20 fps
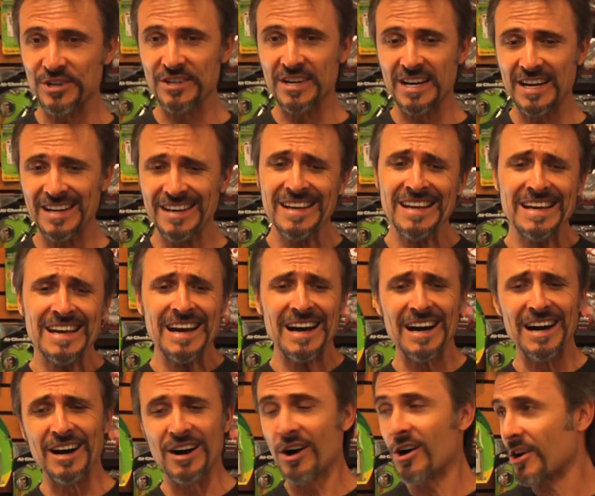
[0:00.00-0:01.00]
you're done.
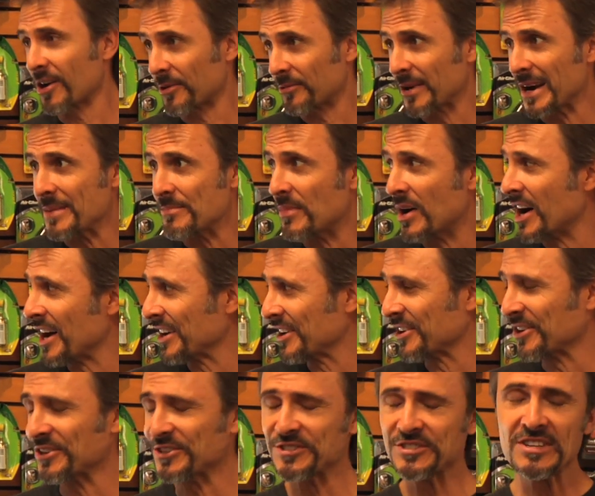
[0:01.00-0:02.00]
Heart rate
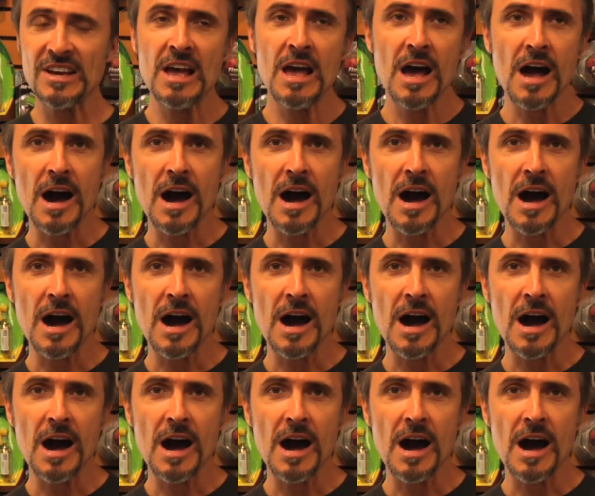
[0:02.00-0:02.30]
monitors.